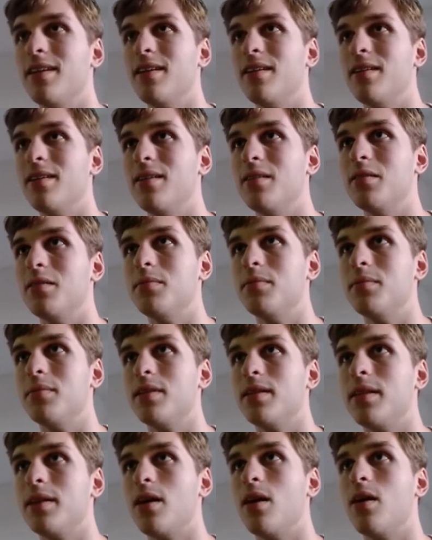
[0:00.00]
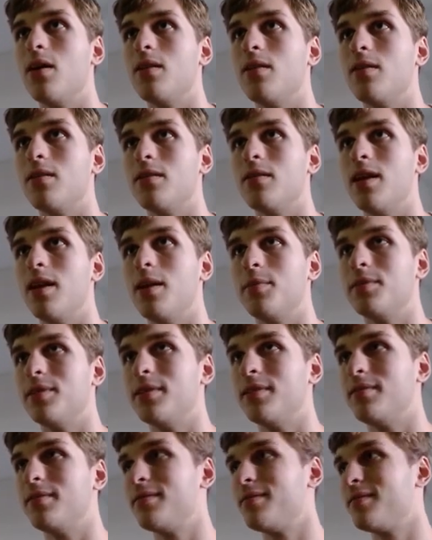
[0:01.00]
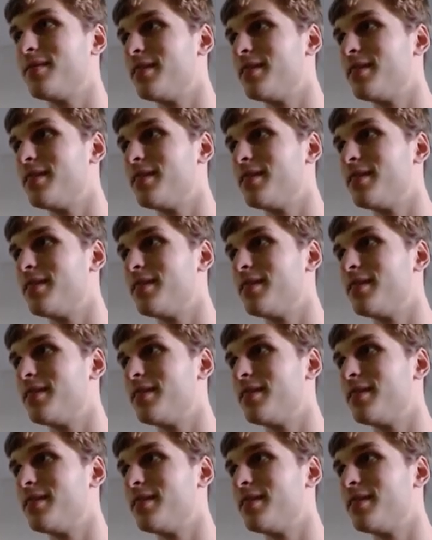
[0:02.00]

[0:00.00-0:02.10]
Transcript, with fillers: Um, the r option.